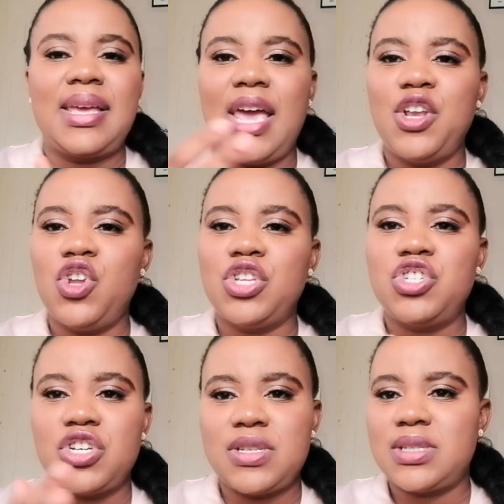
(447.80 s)
cannot
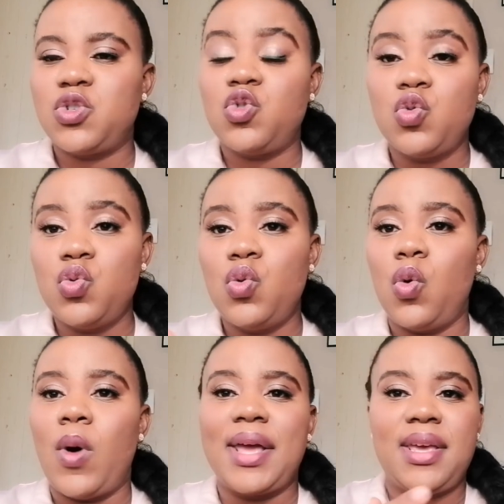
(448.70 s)
just do,
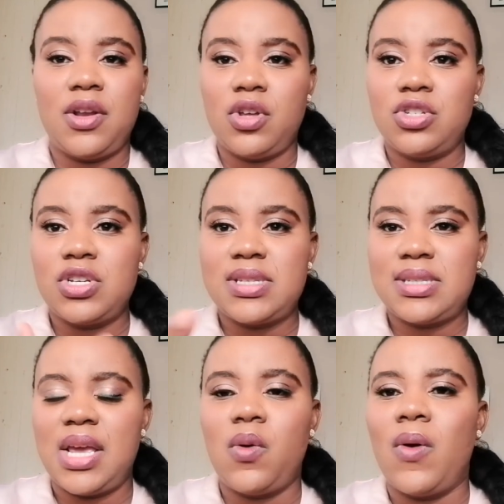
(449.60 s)
or I cannot just
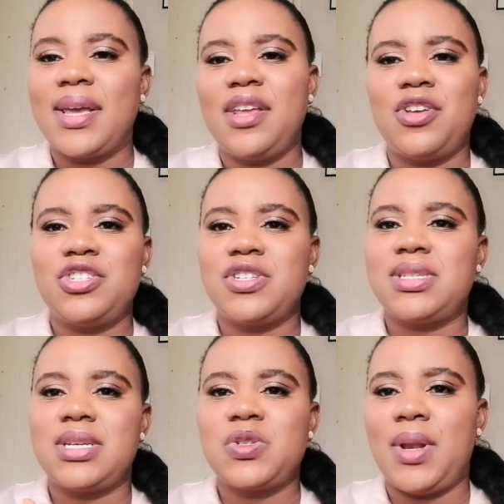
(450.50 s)
say, or I cannot just
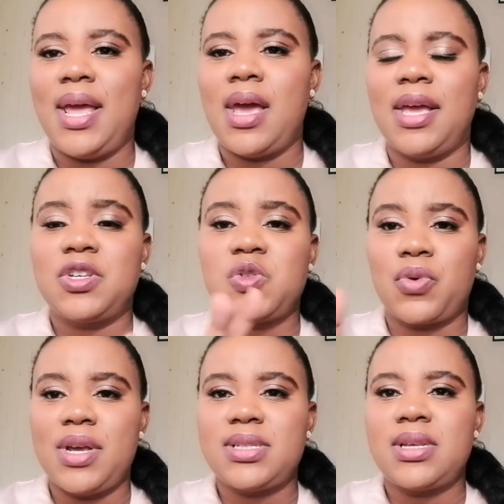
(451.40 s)

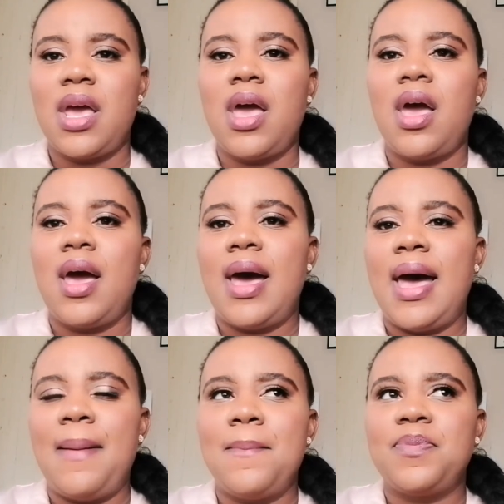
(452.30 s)
express,
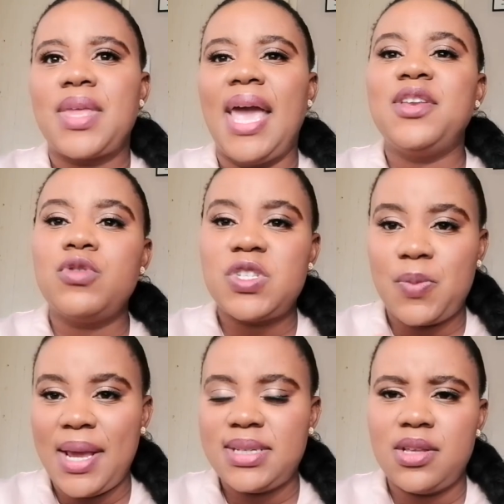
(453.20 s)
and
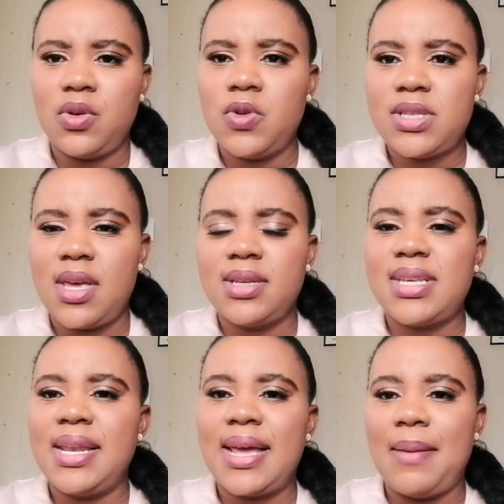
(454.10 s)
respecting those things
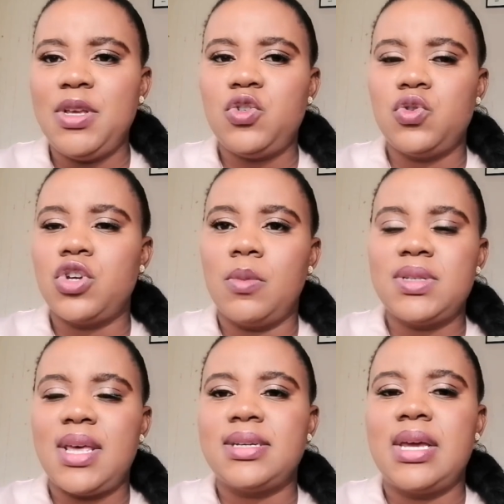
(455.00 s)
and coming to terms
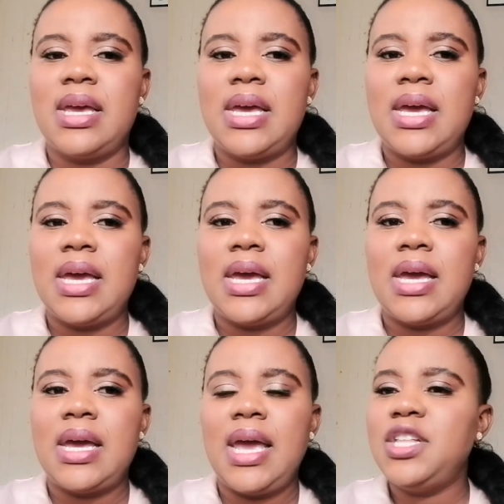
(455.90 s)
that
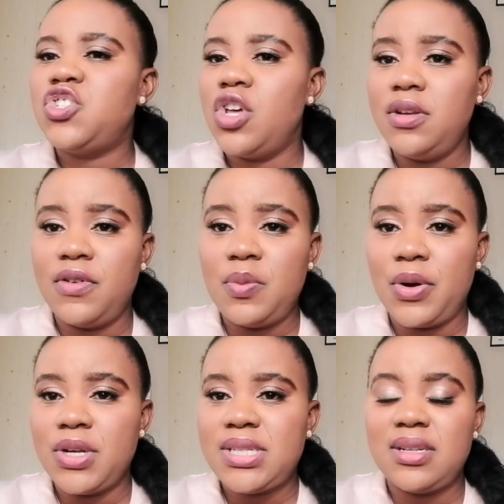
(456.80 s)
it's not even
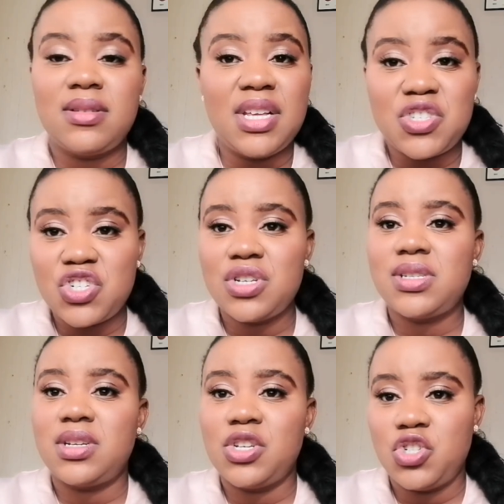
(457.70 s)
personal, it's
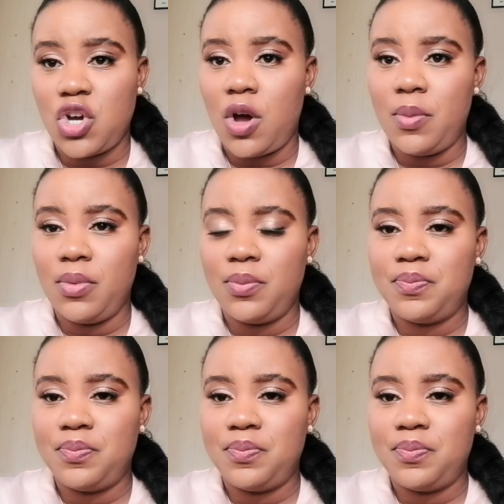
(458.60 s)
just a job.